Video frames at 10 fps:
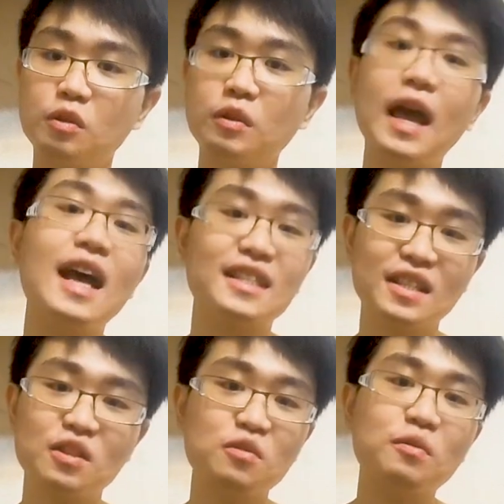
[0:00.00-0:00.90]
to the
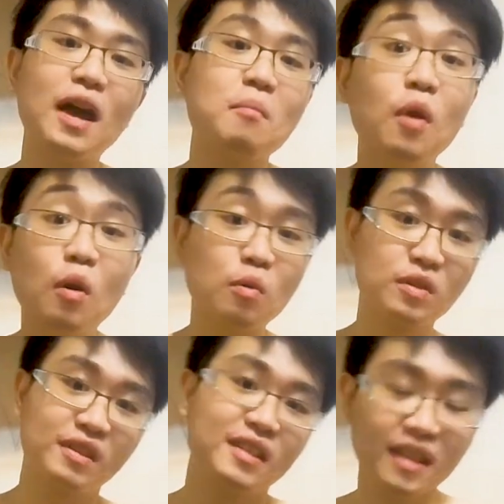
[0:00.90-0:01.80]
access to that
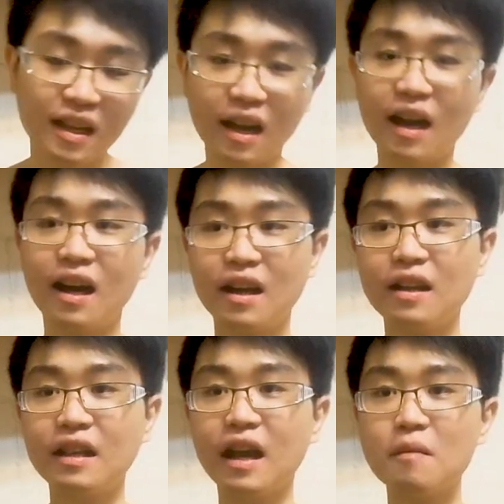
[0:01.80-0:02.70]
post.
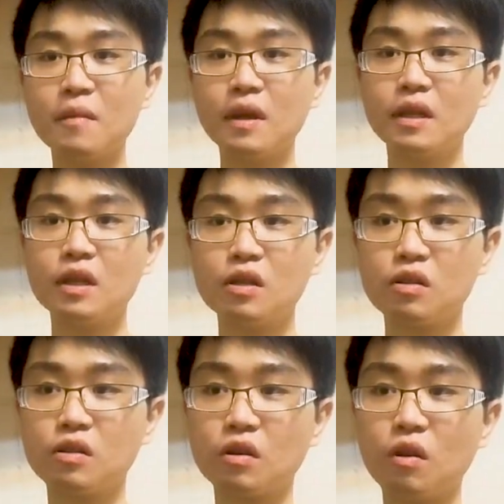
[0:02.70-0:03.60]
Uh, yeah.
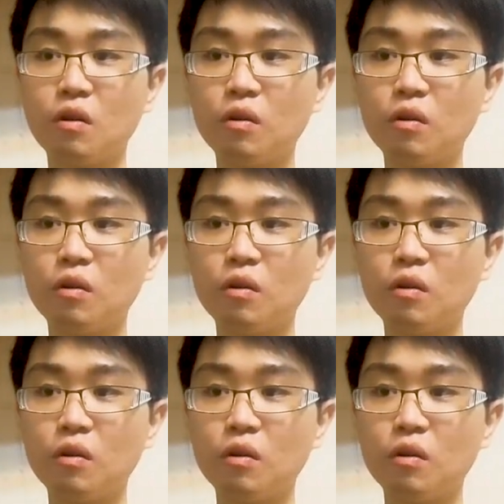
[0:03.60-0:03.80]
So,